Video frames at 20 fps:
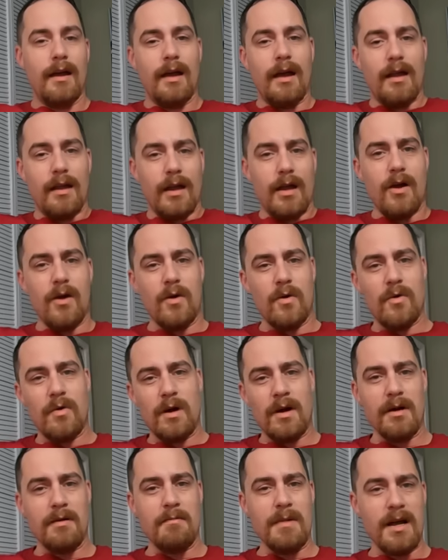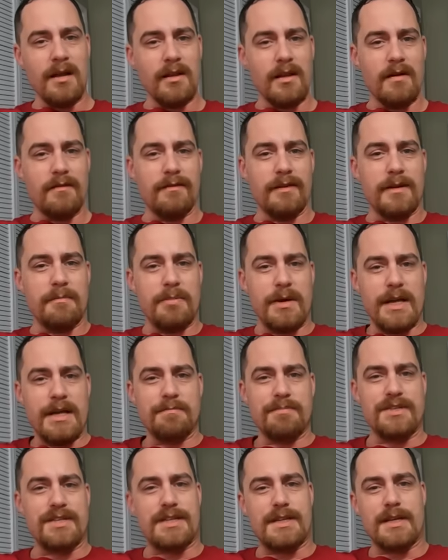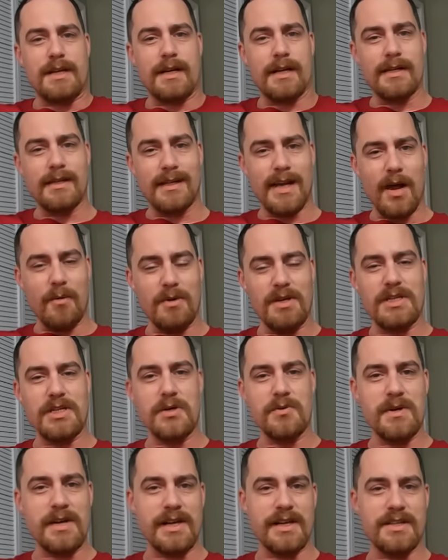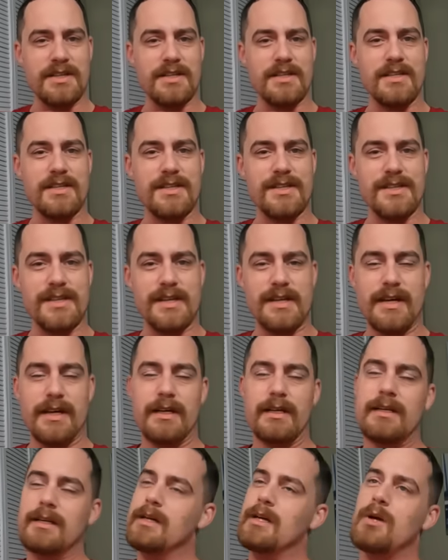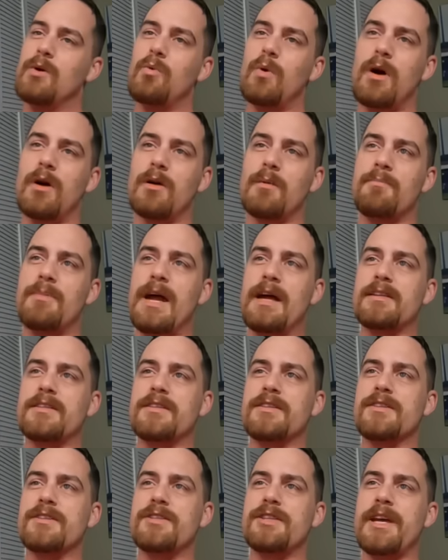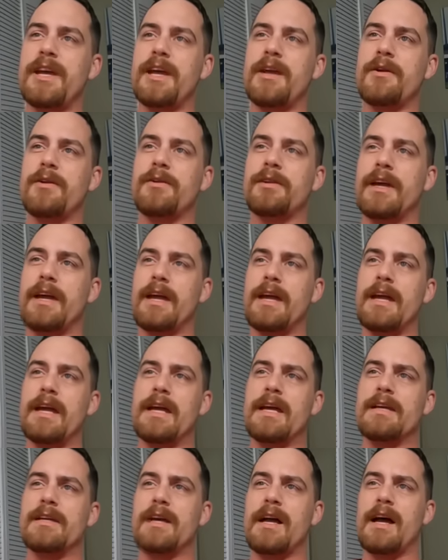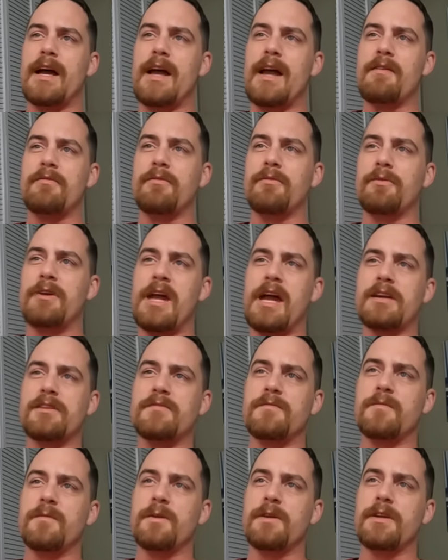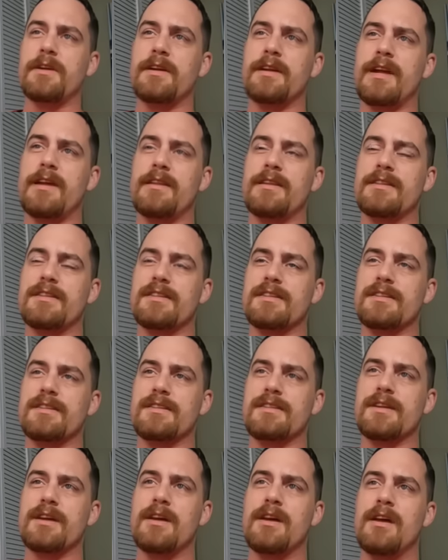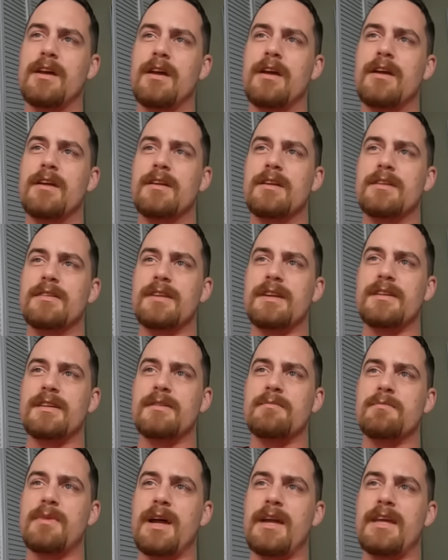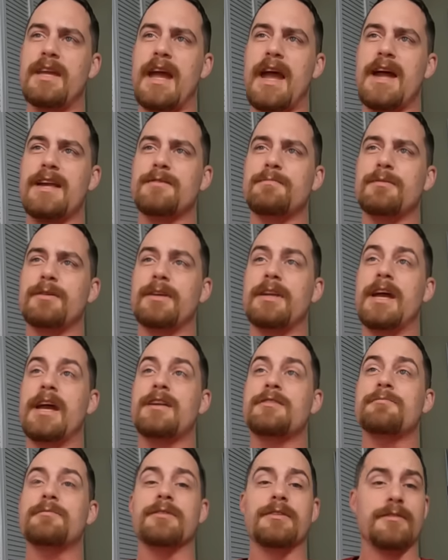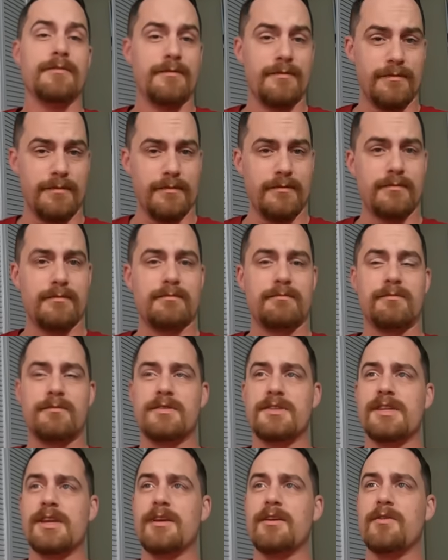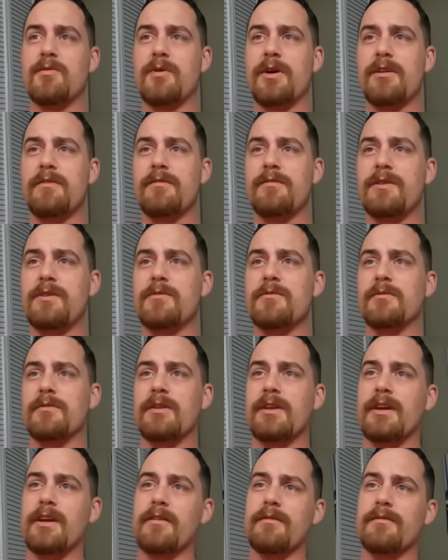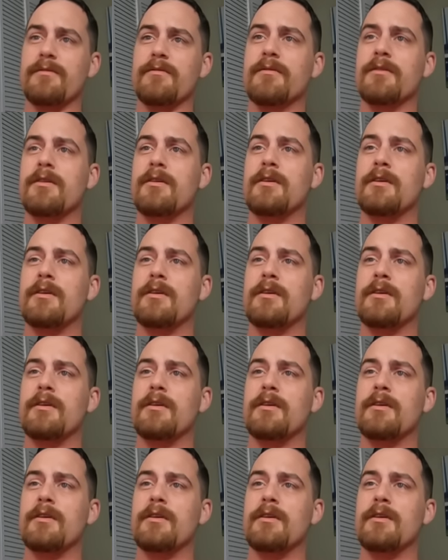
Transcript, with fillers: Hello, my lovely peeps. How we doing? It's good to see you. Welcome back to the channel, and I have a reaction for you today. This is sent in by Casper. Casper, you've sent in quite a few that I've